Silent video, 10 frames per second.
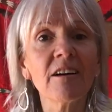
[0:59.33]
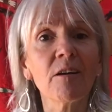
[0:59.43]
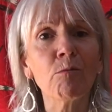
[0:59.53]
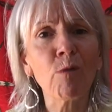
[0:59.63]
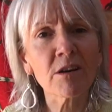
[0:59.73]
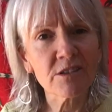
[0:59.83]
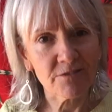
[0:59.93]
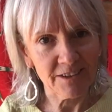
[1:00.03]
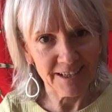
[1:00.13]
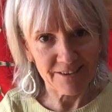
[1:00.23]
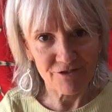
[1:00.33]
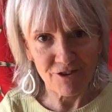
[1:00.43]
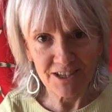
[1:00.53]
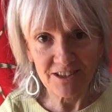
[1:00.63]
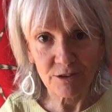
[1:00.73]
a wonderful
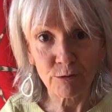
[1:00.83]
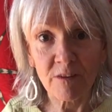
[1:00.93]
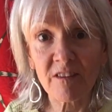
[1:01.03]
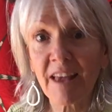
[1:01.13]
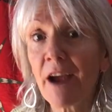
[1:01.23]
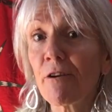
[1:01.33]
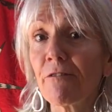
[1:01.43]
illustrator called Sarah